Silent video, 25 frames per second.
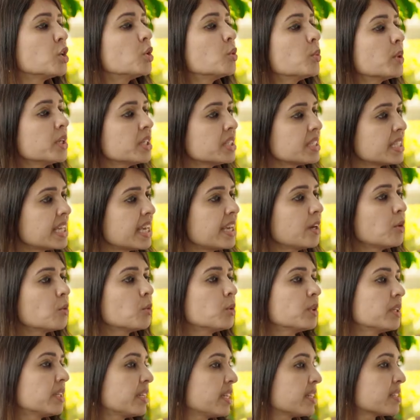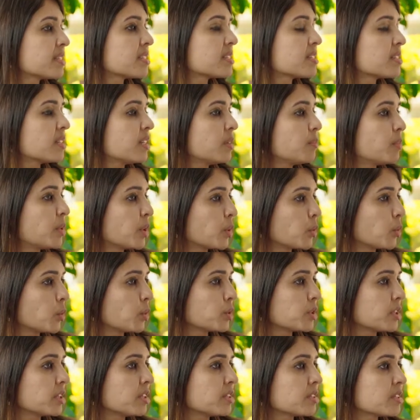you want to take all the necessary
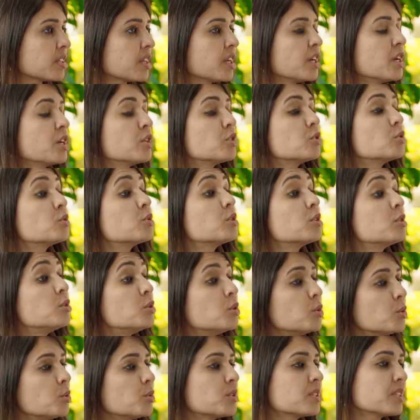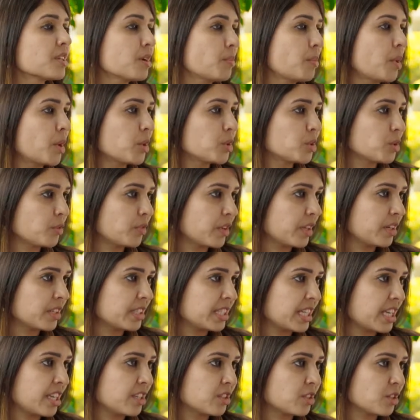precautions to reduce the amount of
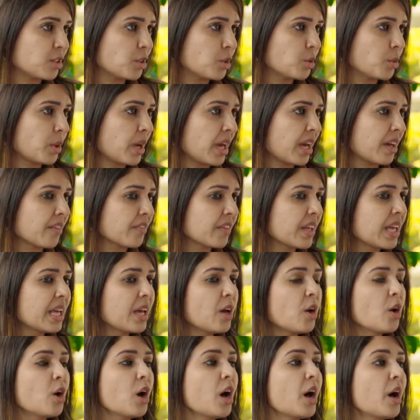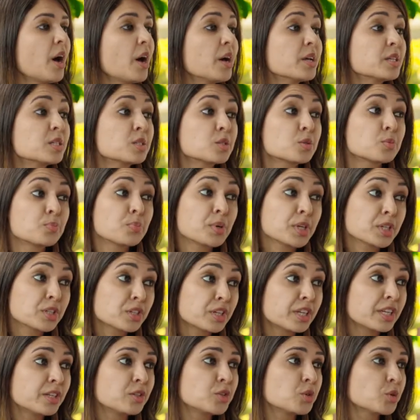irritation you have.
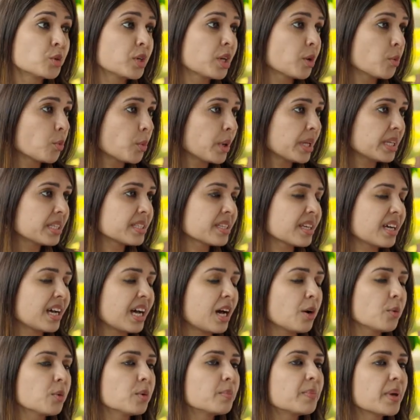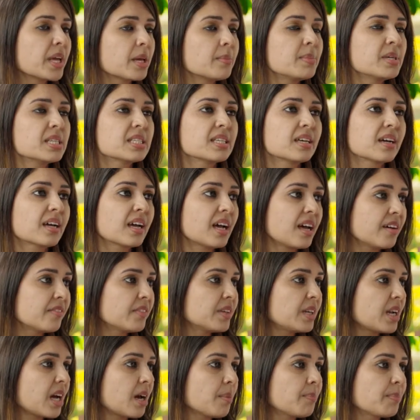Especially during winter, our babies are
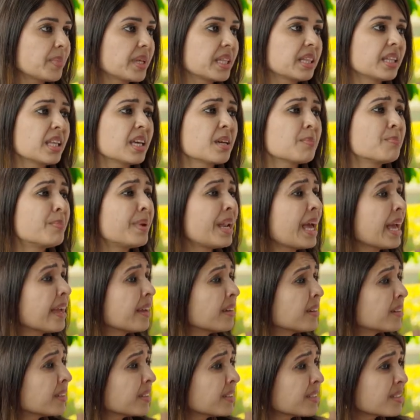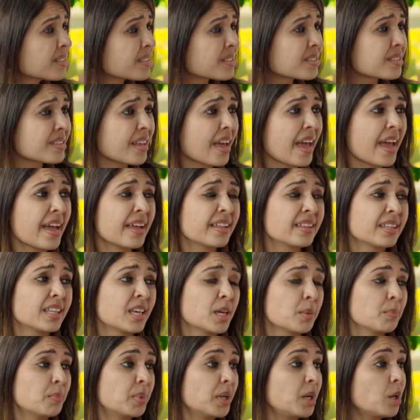covered up in their blankets and
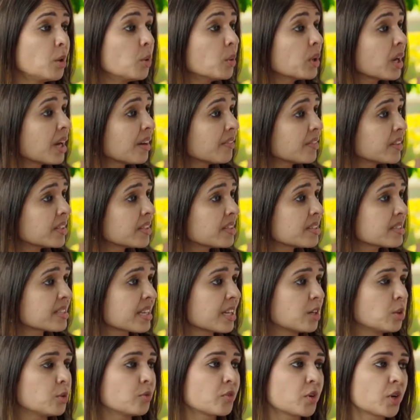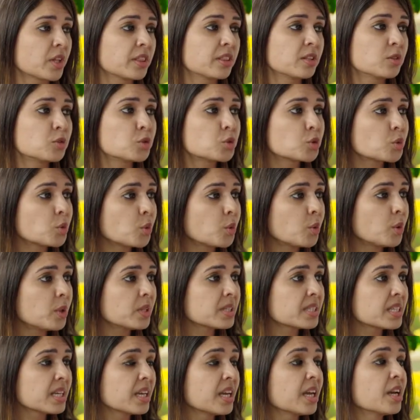their pillow covers, and you've got the
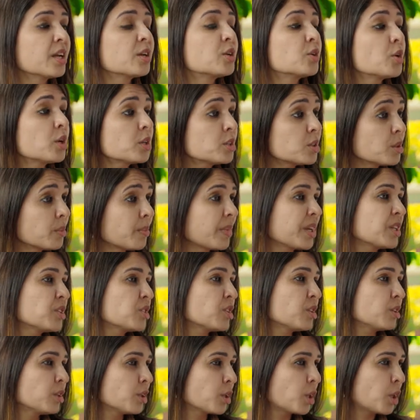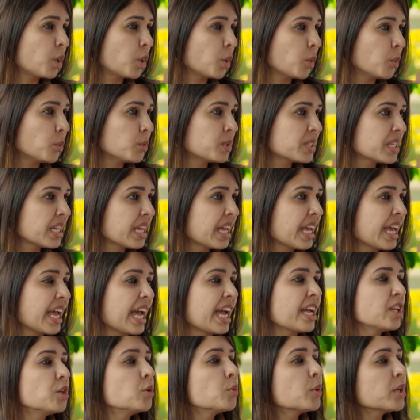shawls, not to mention the clothes,
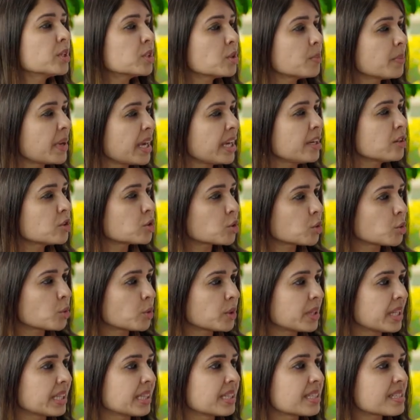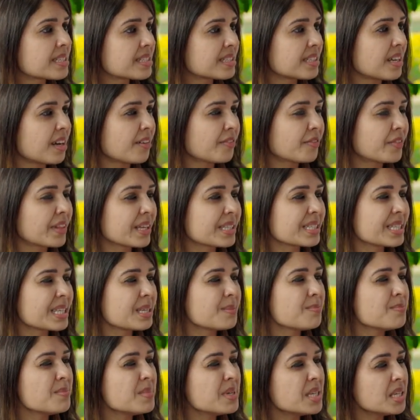and you want to make sure that the stuff that's
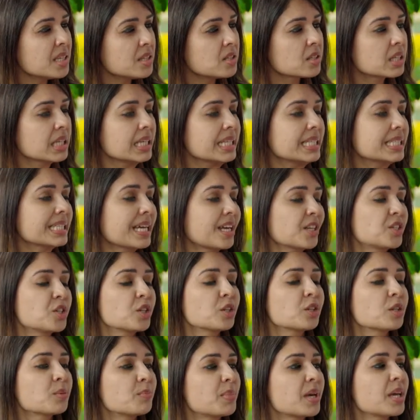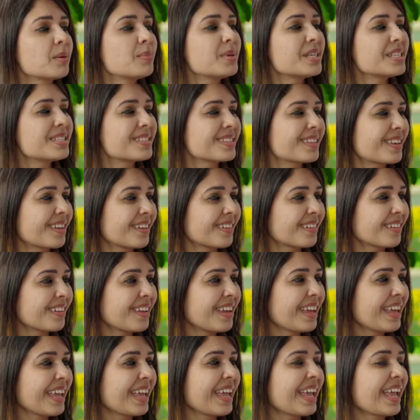immediately touching the baby's skin
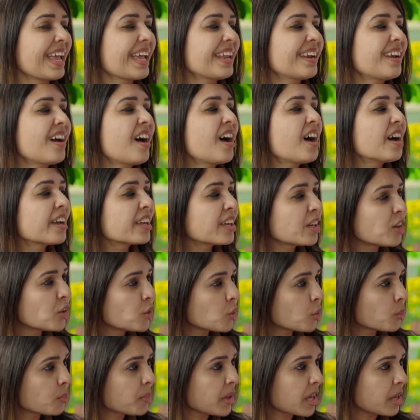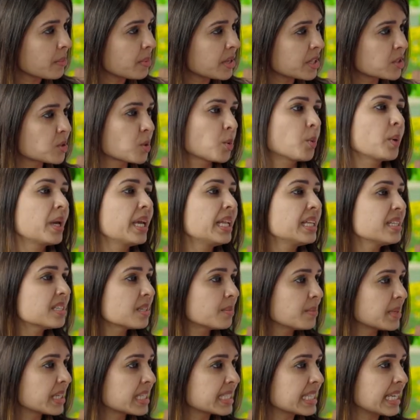and hugging your baby so
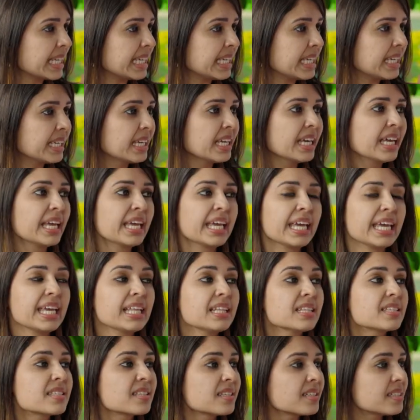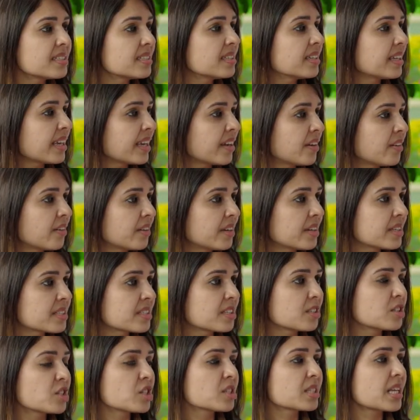intimately in certain areas
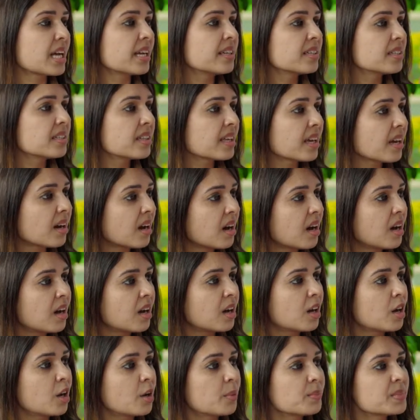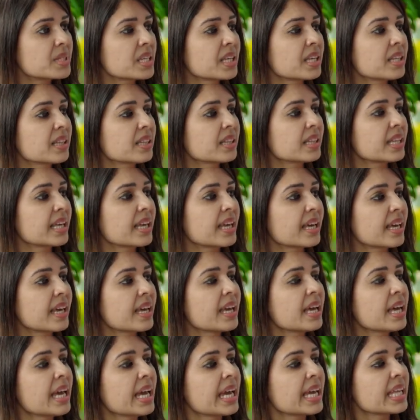such as under their arms, in their
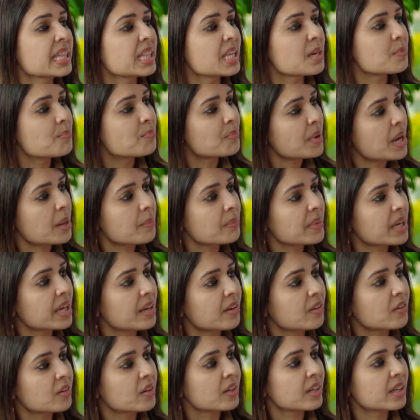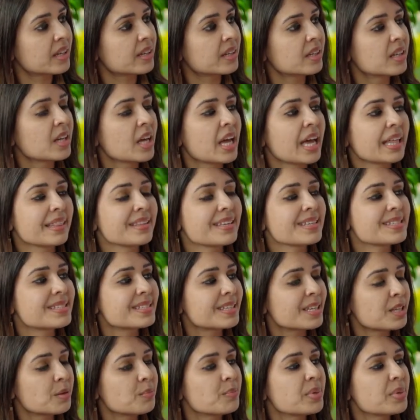bum area, their skin